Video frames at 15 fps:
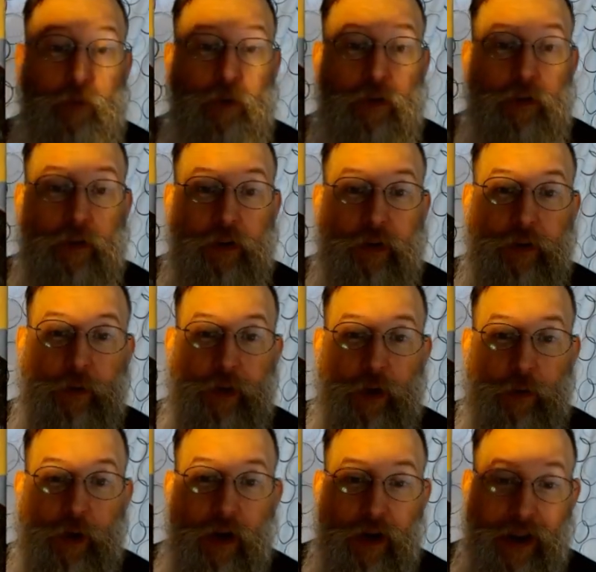Here we
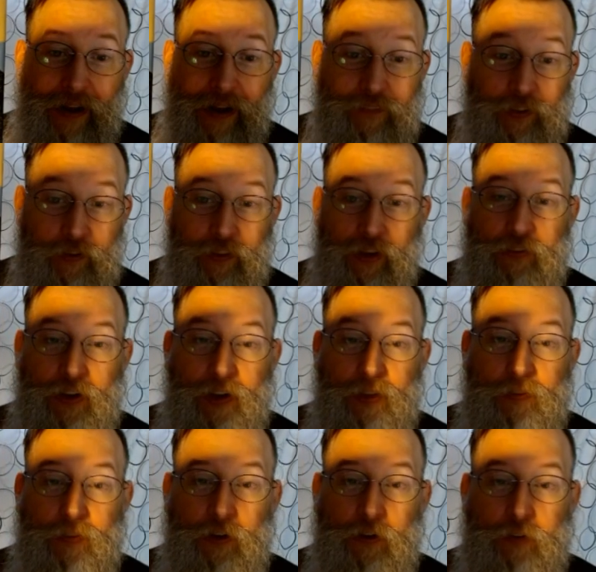are after they've had
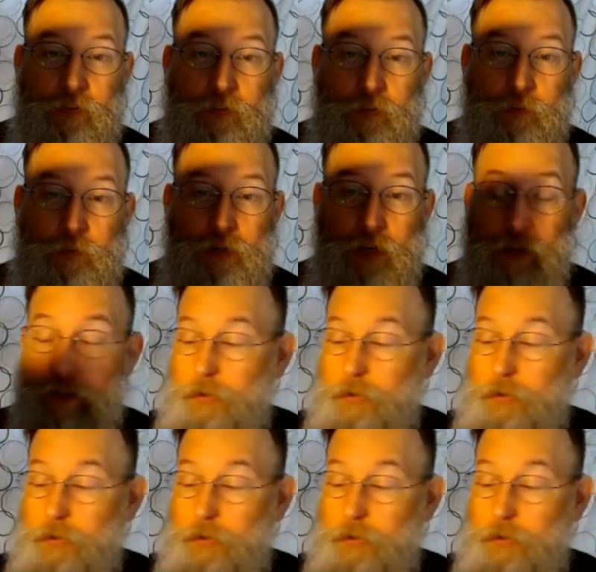their dreams together.